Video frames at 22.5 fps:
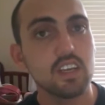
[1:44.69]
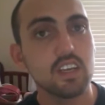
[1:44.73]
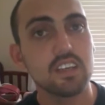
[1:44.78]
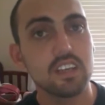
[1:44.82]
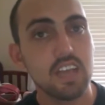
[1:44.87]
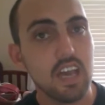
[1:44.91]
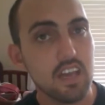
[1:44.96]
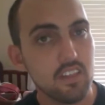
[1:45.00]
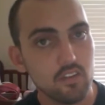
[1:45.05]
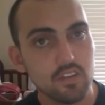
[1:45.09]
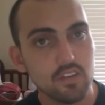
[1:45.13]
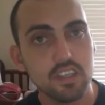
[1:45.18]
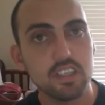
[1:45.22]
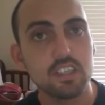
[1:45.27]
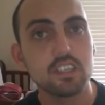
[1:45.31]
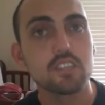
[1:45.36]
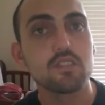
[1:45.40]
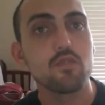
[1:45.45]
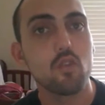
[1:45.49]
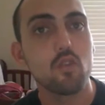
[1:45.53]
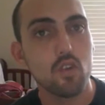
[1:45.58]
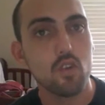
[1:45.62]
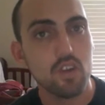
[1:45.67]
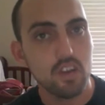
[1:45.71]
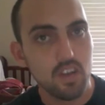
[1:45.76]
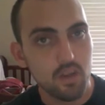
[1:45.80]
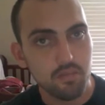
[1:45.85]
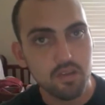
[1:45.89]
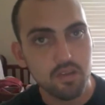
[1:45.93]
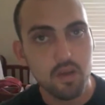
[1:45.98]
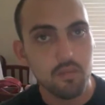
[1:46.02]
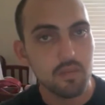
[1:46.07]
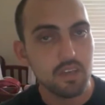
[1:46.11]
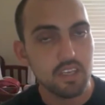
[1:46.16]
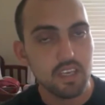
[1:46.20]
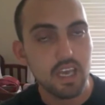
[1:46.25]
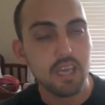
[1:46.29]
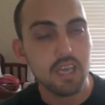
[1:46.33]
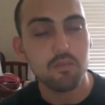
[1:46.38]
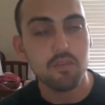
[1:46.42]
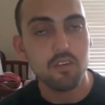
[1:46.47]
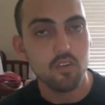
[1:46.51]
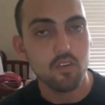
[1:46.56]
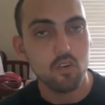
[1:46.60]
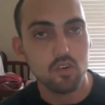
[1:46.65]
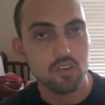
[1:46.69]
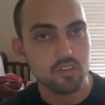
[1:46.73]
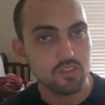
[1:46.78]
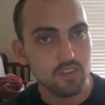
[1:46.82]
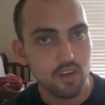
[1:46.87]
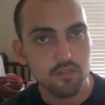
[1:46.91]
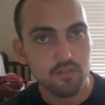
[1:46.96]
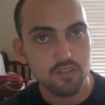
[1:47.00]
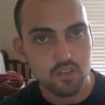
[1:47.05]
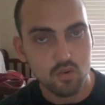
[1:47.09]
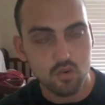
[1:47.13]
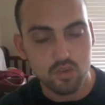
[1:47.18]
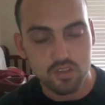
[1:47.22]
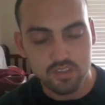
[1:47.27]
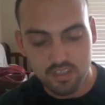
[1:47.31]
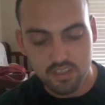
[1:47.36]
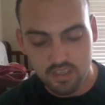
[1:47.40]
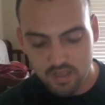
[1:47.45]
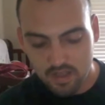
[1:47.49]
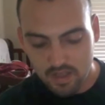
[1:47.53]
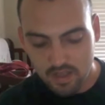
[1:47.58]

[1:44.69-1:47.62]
gather tickets for an upcoming game or of sorts.